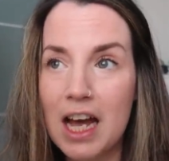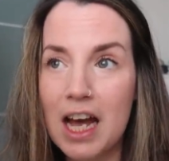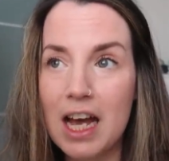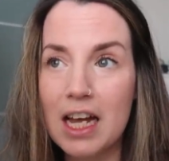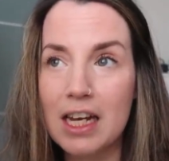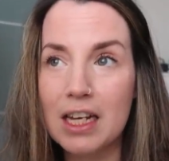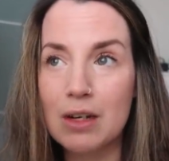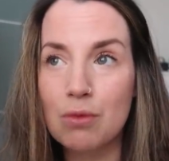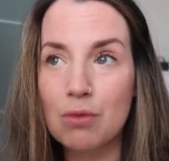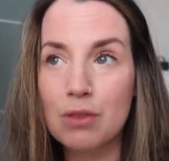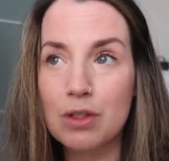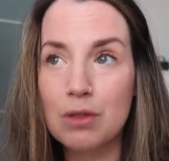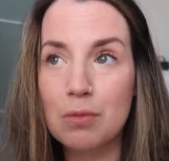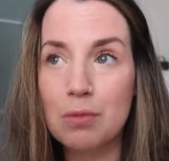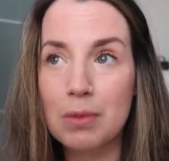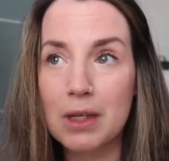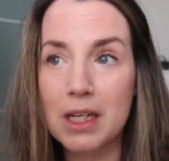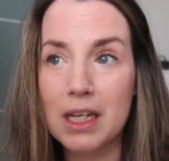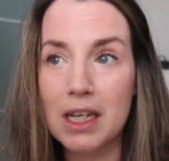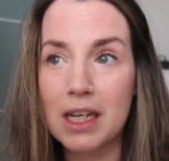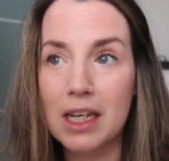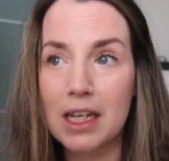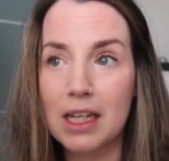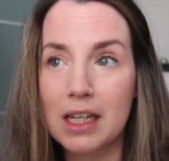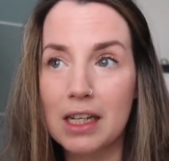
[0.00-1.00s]
and it was
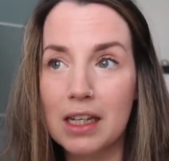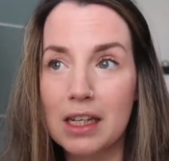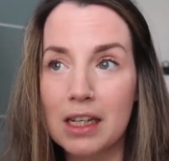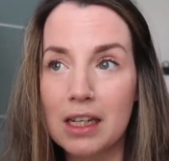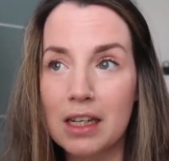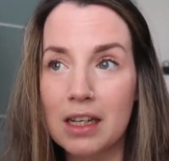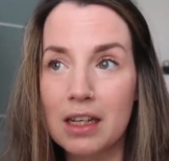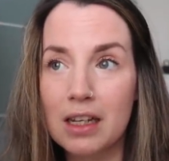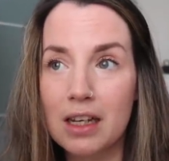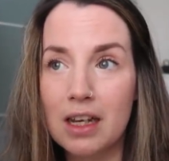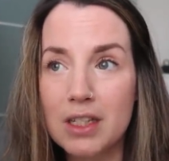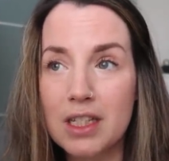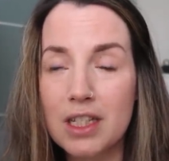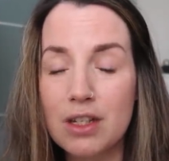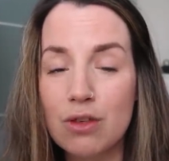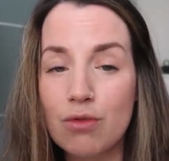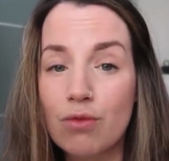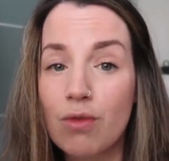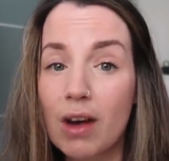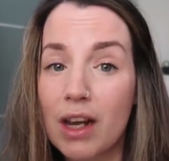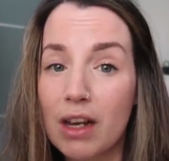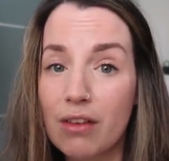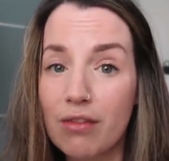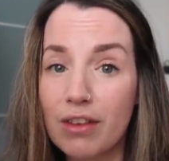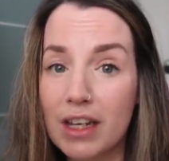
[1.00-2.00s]
being still
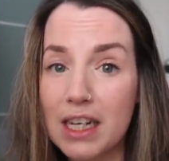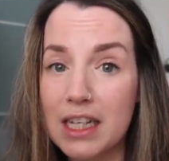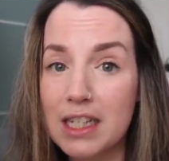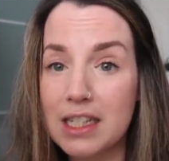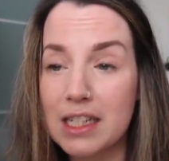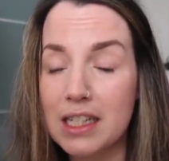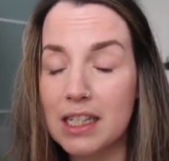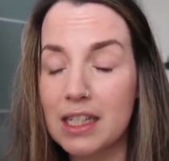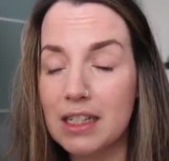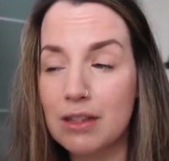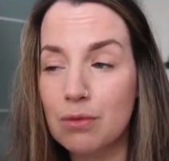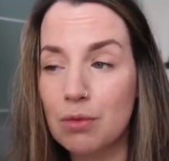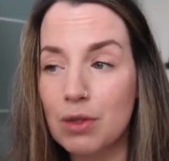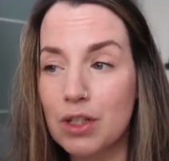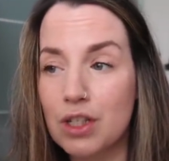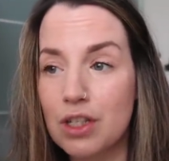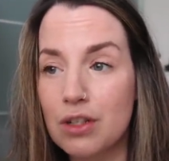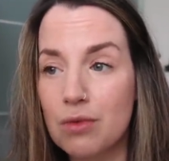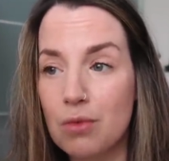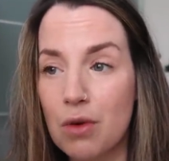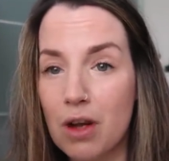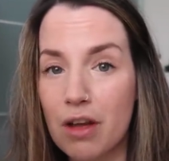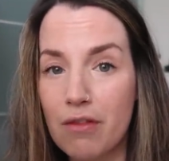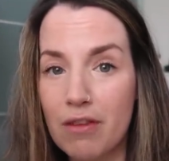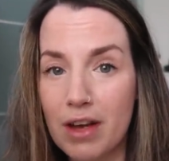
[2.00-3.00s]
renovated, which
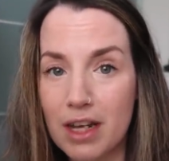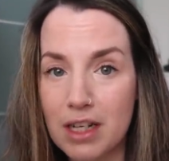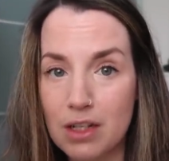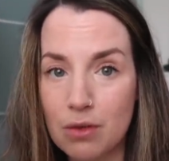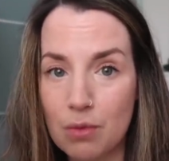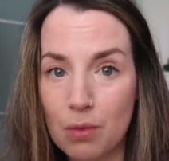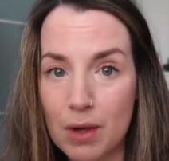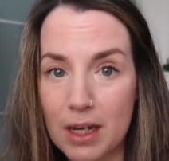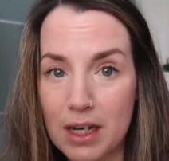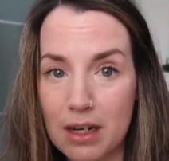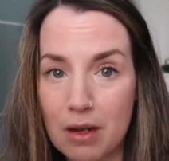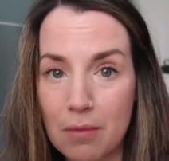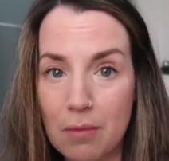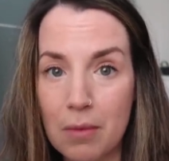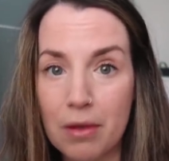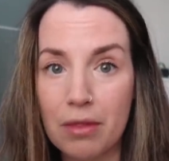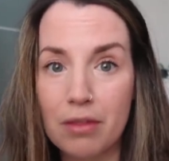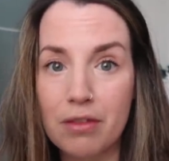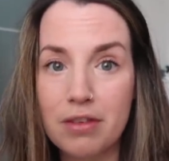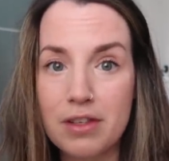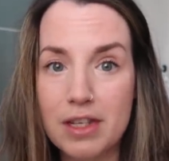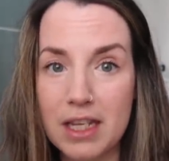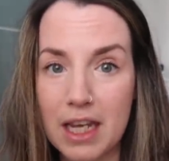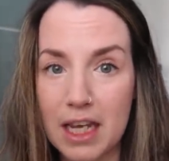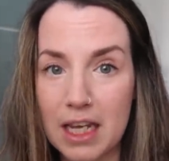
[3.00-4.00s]
is why I've had to wait a
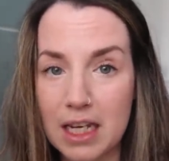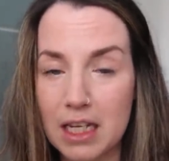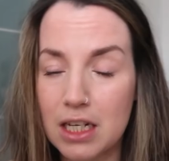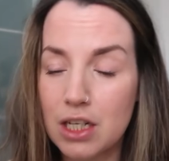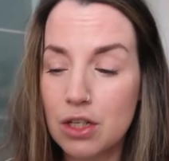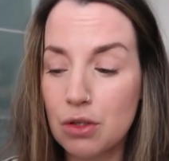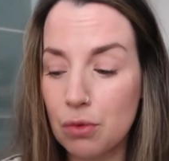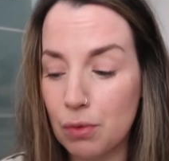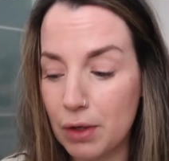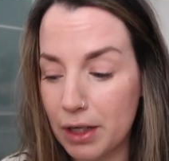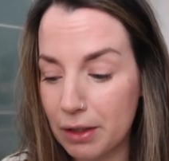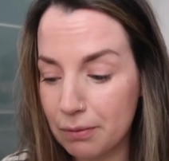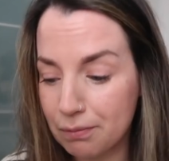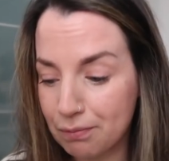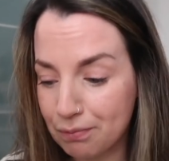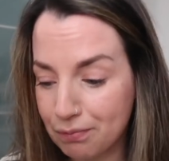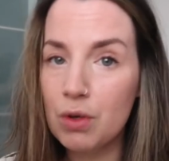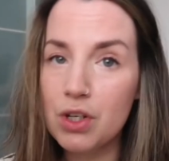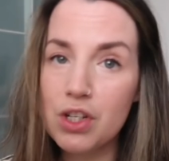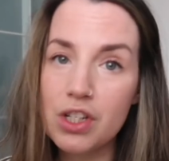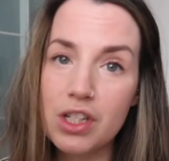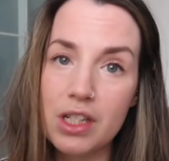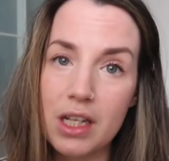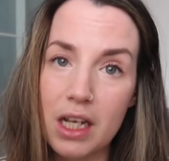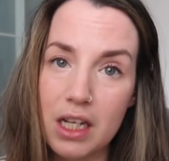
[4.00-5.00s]
month to get into it,
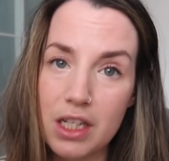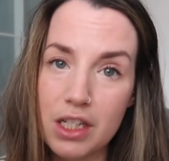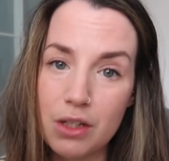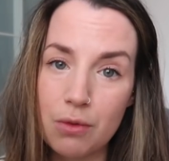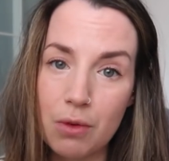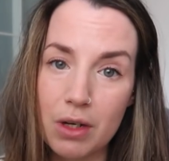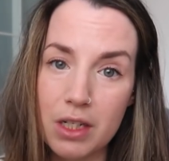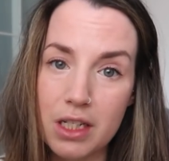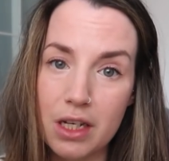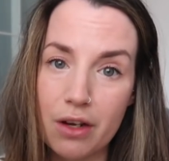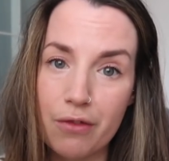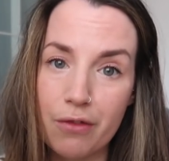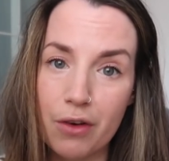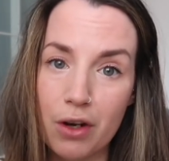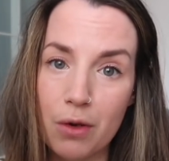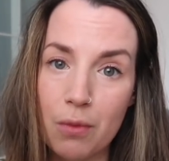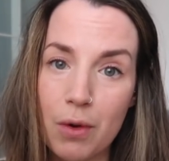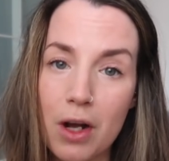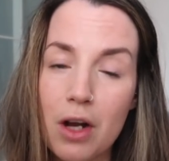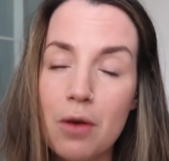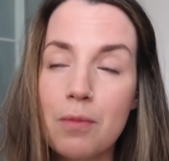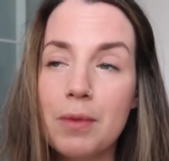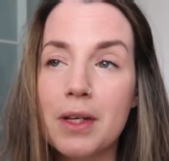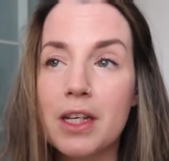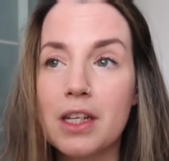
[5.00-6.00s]
which has actually worked out very
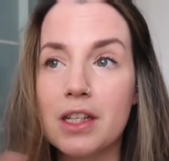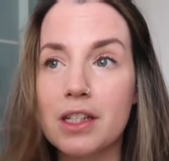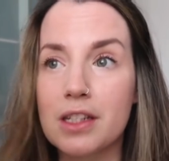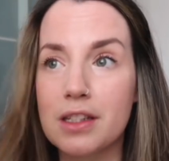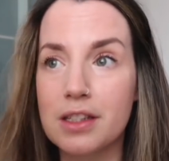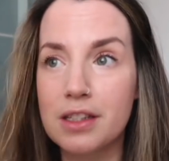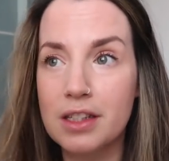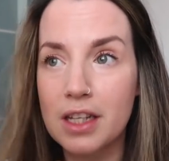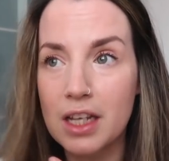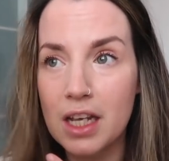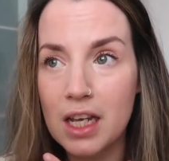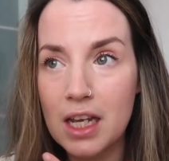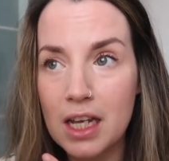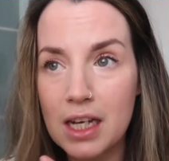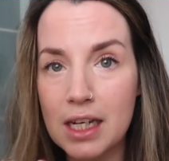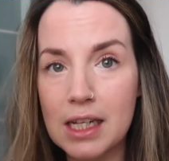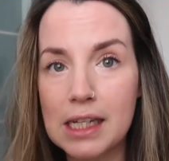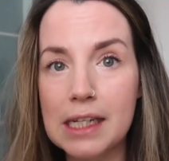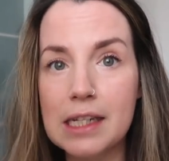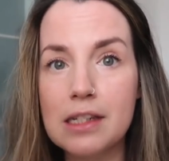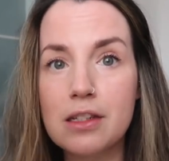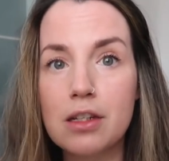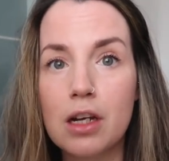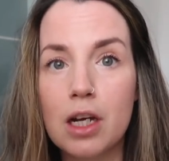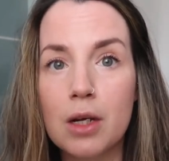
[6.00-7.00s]
well, because
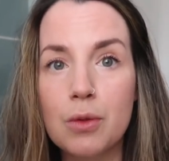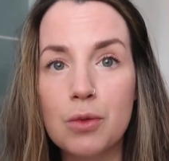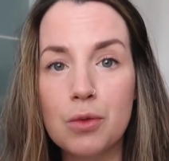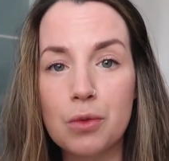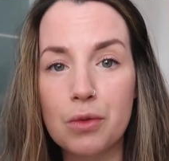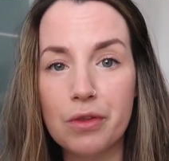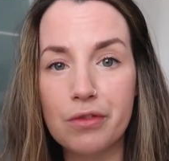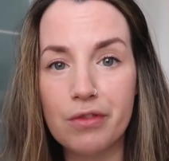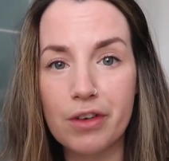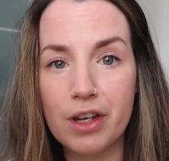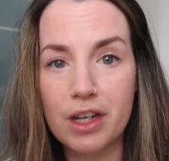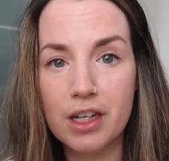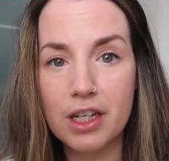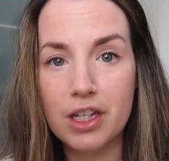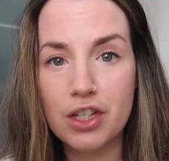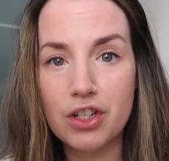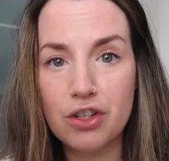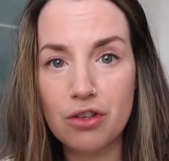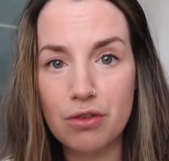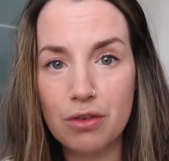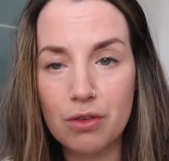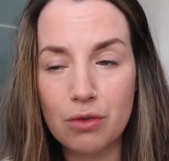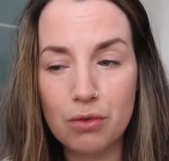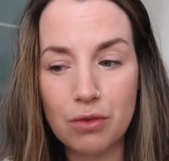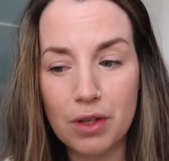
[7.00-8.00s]
lead times with
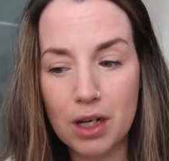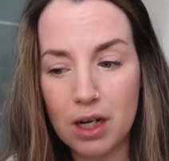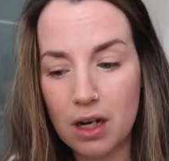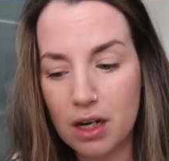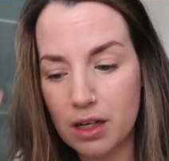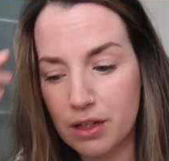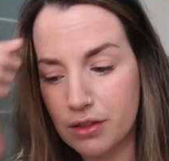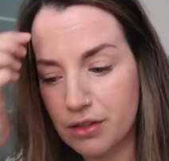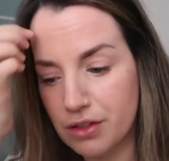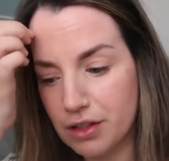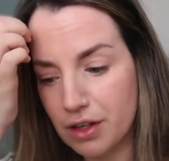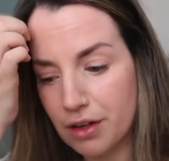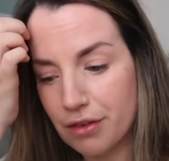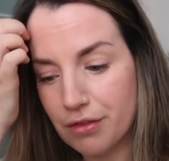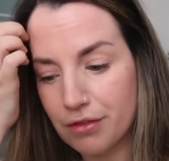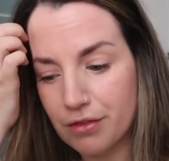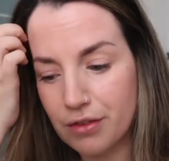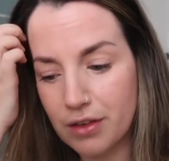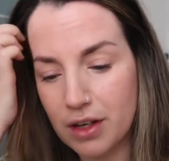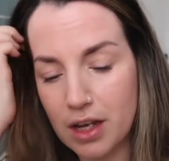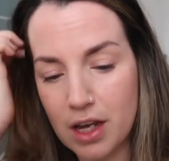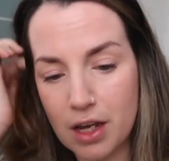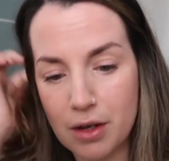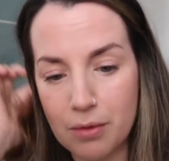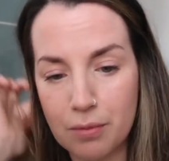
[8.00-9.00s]
furniture and all that kind of stuff
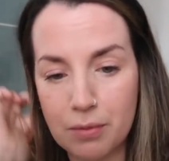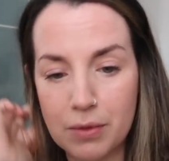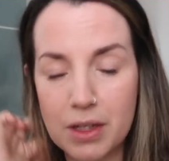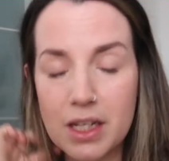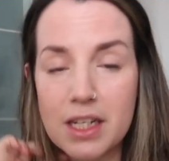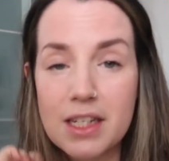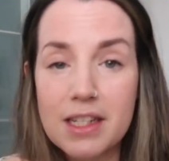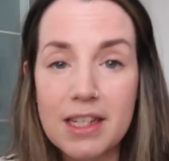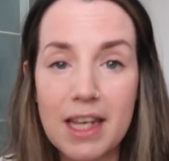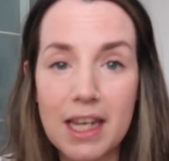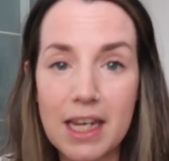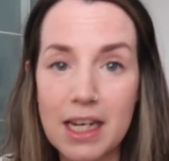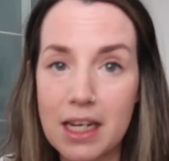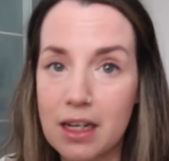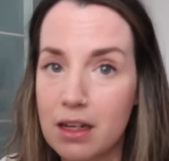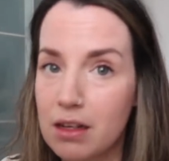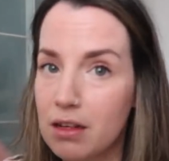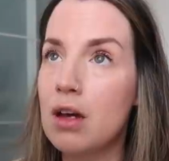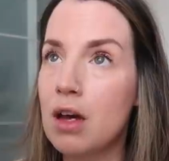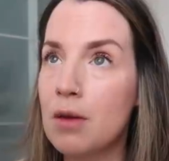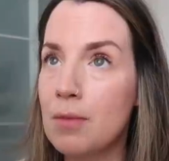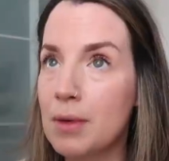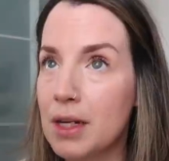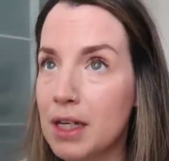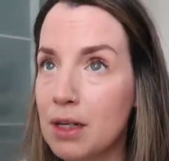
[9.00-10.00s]
can
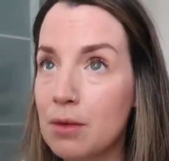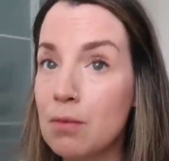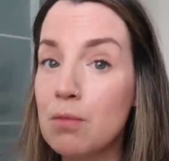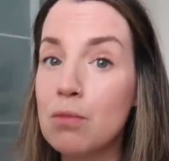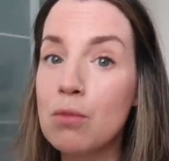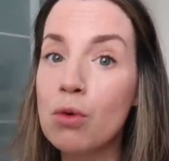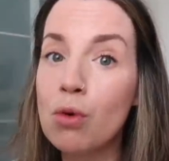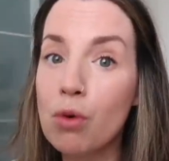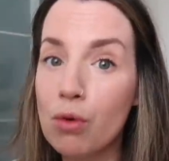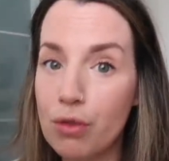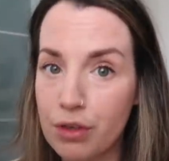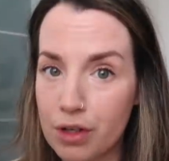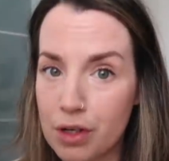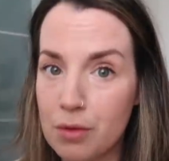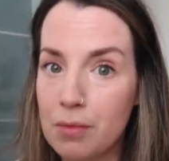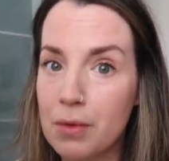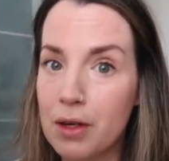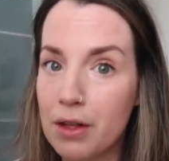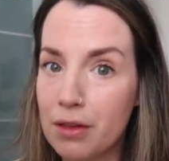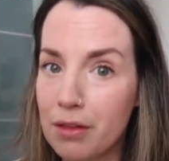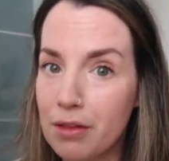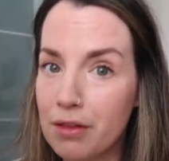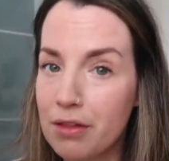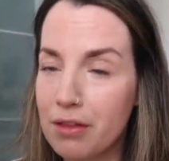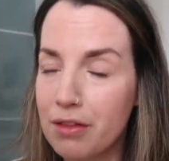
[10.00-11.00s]
take, I mean, more than a
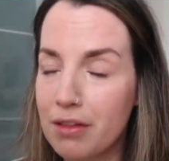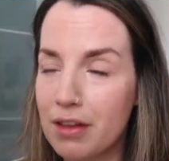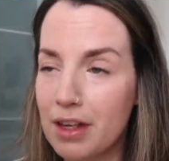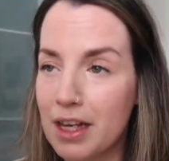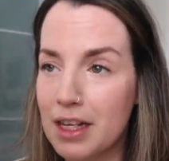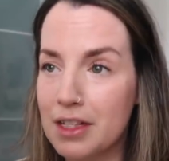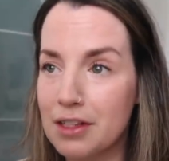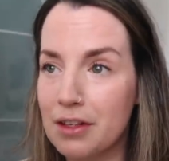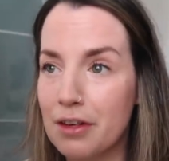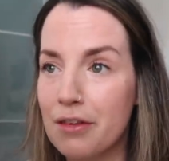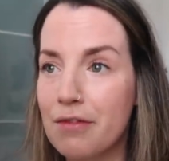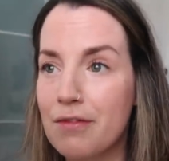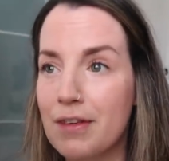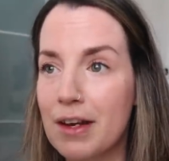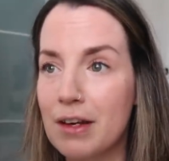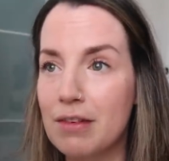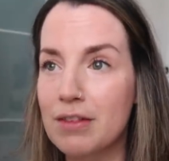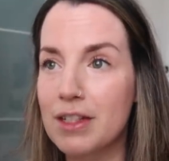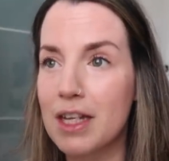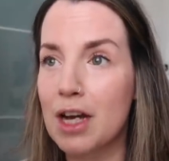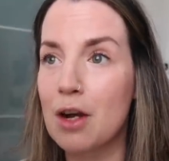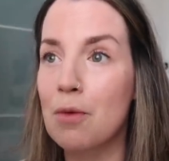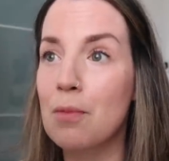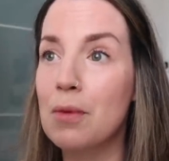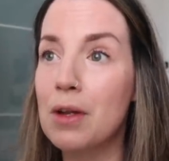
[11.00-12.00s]
month, as I
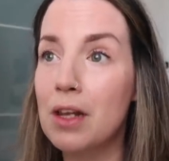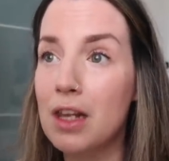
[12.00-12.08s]
found out.